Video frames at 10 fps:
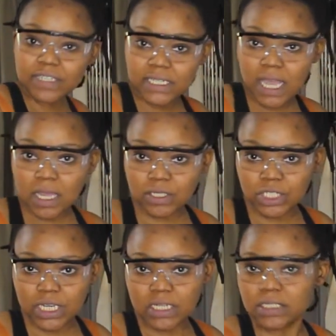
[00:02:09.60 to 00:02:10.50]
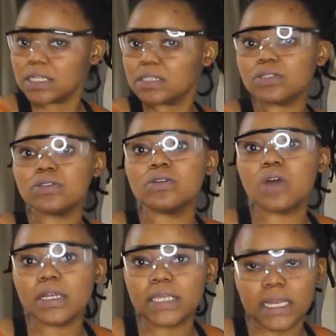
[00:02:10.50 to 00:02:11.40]
couch here does
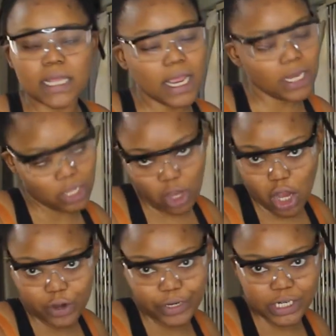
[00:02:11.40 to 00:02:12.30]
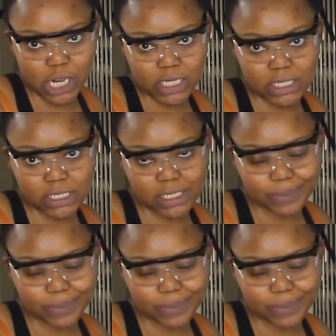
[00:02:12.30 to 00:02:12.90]
not get any concrete on it.